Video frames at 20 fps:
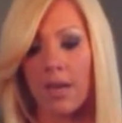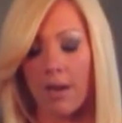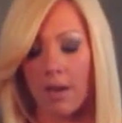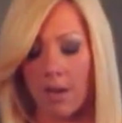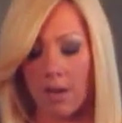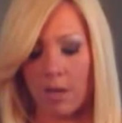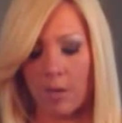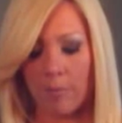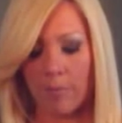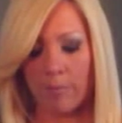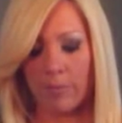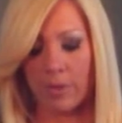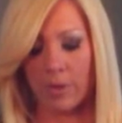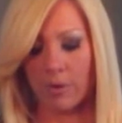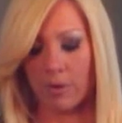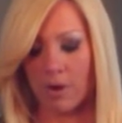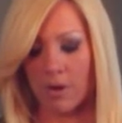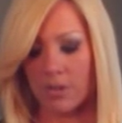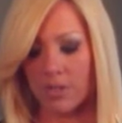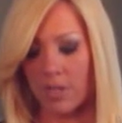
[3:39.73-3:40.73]

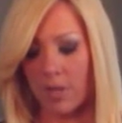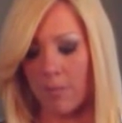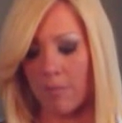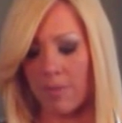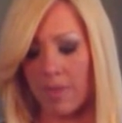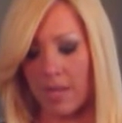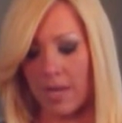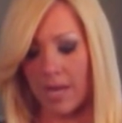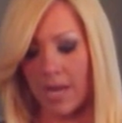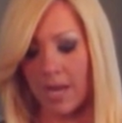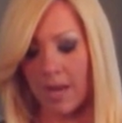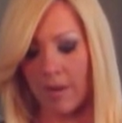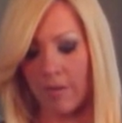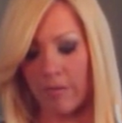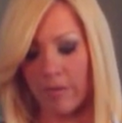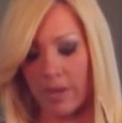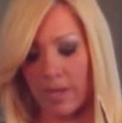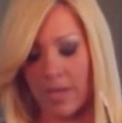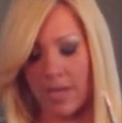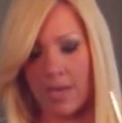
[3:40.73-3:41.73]
There are some that
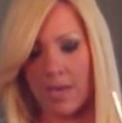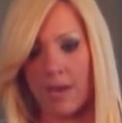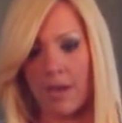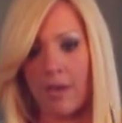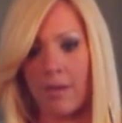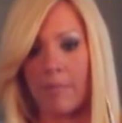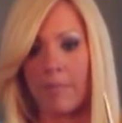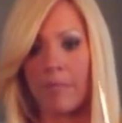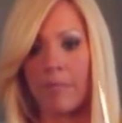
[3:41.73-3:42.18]
have a